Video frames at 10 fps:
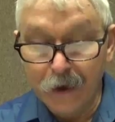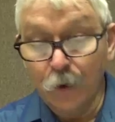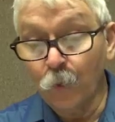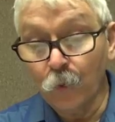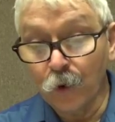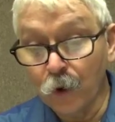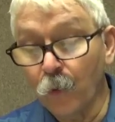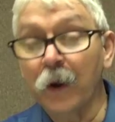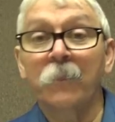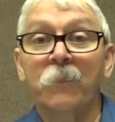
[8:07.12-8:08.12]
well,
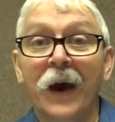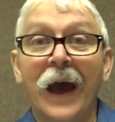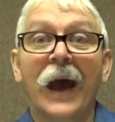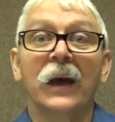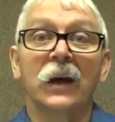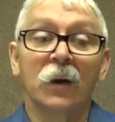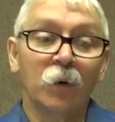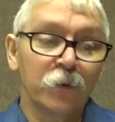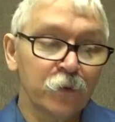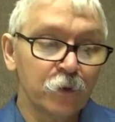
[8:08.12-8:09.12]
going back and
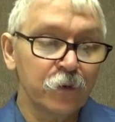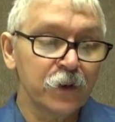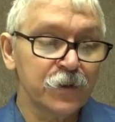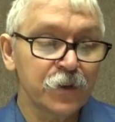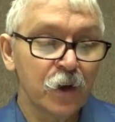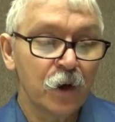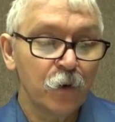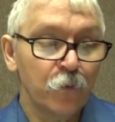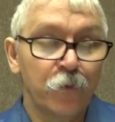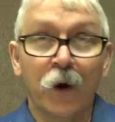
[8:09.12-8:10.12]
going through this
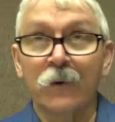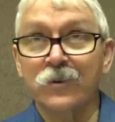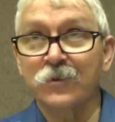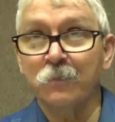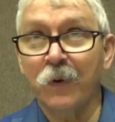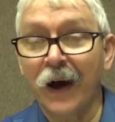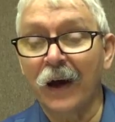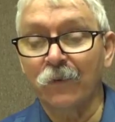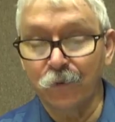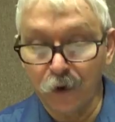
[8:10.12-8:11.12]
verse
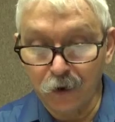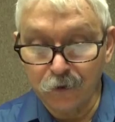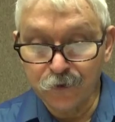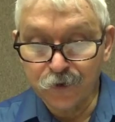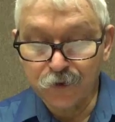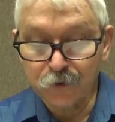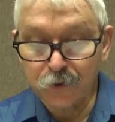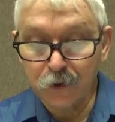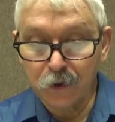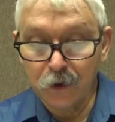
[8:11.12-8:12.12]
by verse,
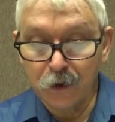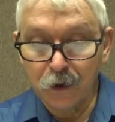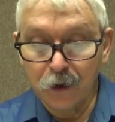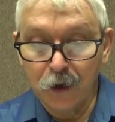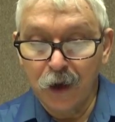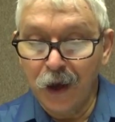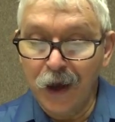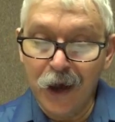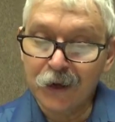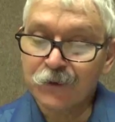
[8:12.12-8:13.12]

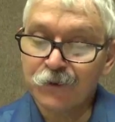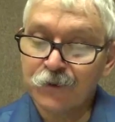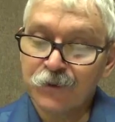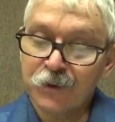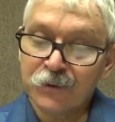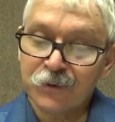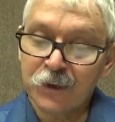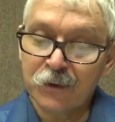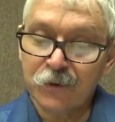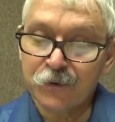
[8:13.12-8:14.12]
Acts the
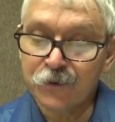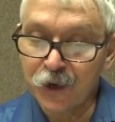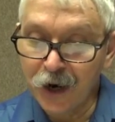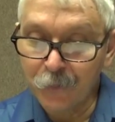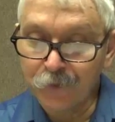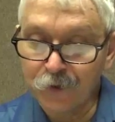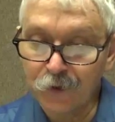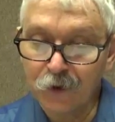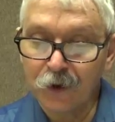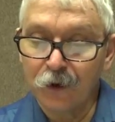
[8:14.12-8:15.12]
16th chapter,
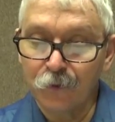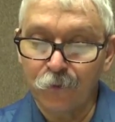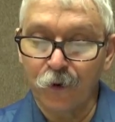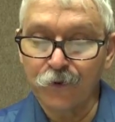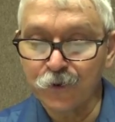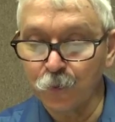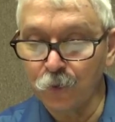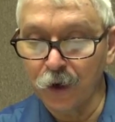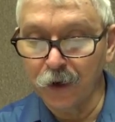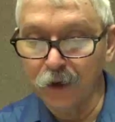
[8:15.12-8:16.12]
verse
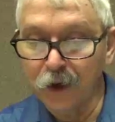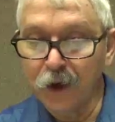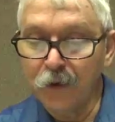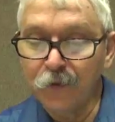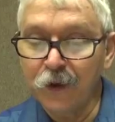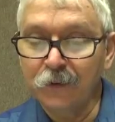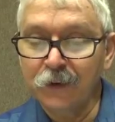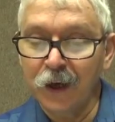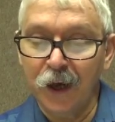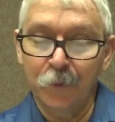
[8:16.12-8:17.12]
1. Then
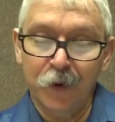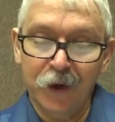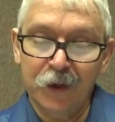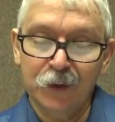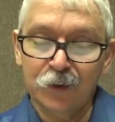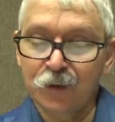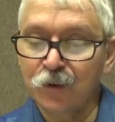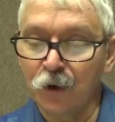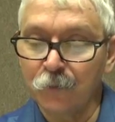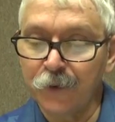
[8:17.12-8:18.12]
came he to
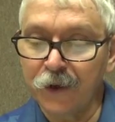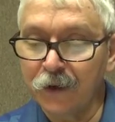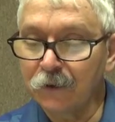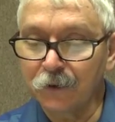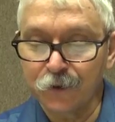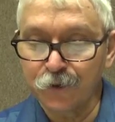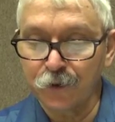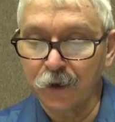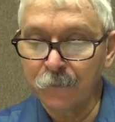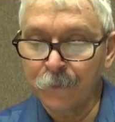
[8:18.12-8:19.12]
Derbe and
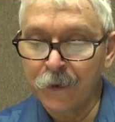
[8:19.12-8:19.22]
Lystra,